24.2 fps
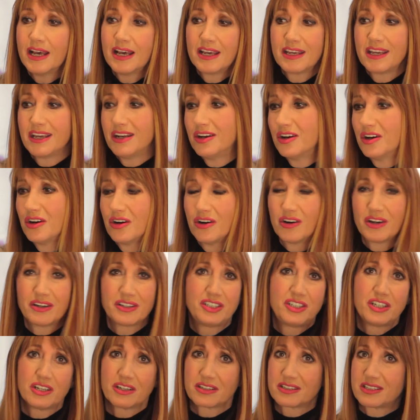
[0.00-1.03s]
You know,
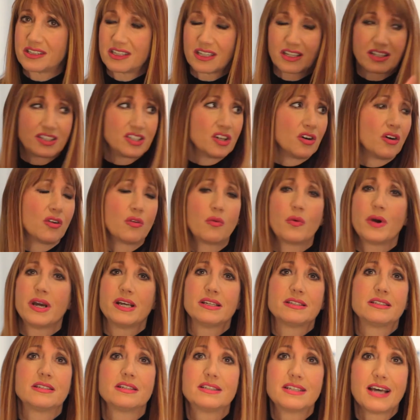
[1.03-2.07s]
just a total
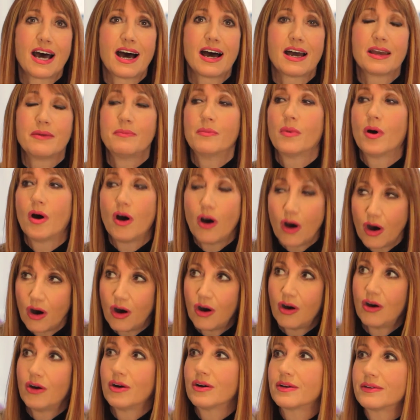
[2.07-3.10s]
waste of time.
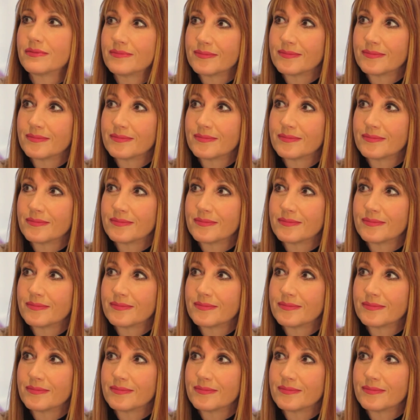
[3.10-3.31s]
Or,